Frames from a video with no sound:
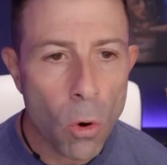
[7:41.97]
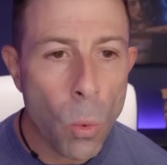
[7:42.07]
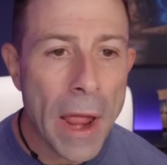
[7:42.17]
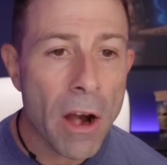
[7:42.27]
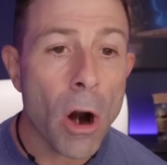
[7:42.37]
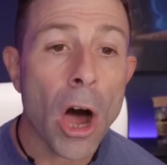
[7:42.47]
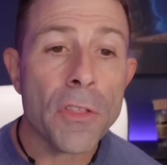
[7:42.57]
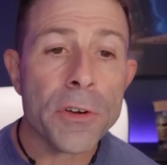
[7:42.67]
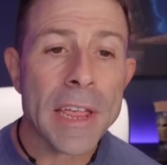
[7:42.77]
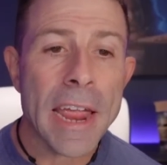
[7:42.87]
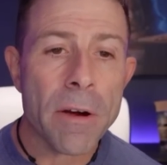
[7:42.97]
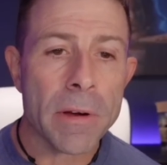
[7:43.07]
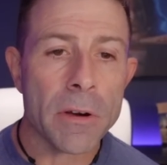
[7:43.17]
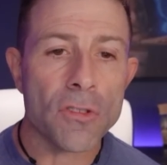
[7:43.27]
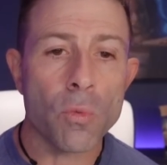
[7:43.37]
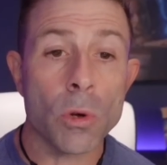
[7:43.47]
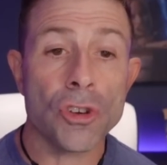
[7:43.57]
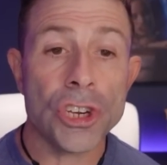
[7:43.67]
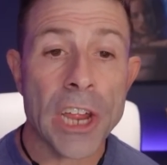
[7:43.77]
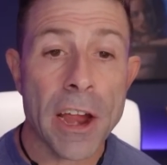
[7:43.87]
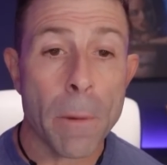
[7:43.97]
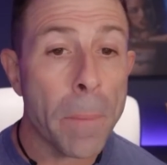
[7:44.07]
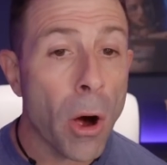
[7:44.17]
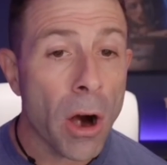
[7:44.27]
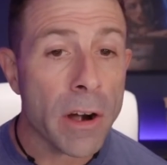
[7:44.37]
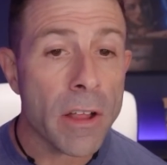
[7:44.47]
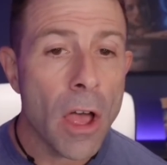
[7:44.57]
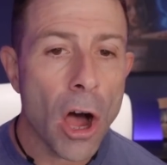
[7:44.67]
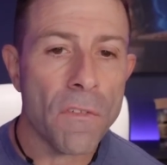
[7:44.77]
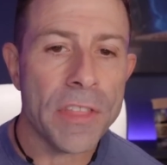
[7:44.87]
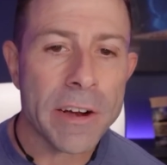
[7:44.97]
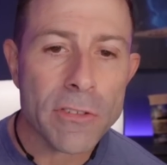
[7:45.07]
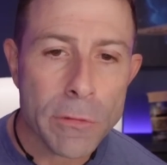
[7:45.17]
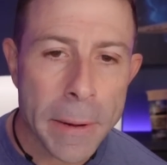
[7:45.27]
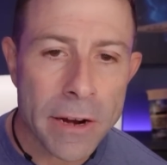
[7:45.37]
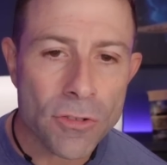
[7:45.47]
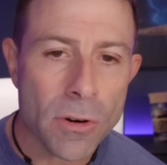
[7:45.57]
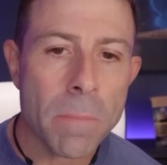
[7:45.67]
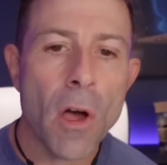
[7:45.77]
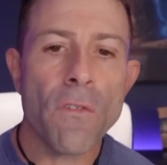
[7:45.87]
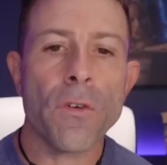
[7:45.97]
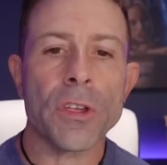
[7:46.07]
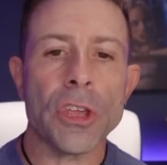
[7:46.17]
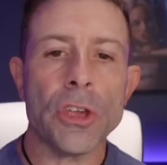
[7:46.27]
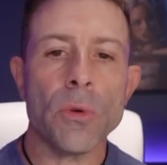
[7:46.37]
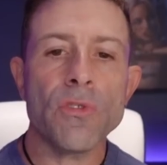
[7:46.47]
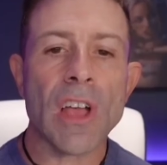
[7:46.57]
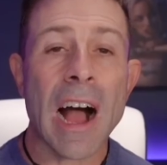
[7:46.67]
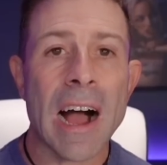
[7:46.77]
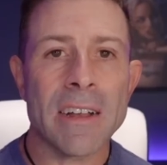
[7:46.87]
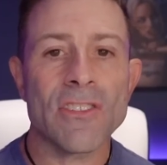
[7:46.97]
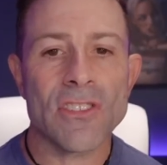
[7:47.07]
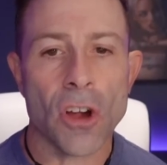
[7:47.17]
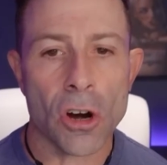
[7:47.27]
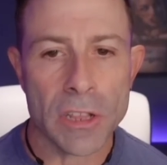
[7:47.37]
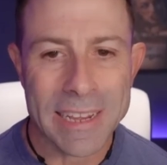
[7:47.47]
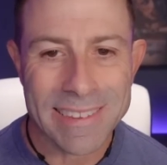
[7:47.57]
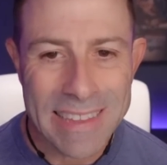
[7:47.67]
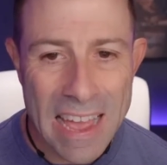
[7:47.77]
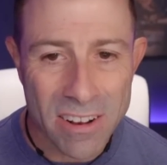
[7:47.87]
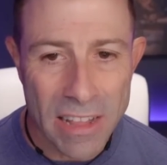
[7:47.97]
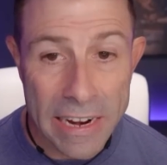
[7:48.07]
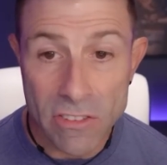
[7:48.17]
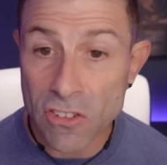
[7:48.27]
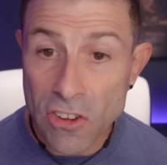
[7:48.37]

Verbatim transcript: where other carriers will share part of their spectrum for use on Starlink satellites.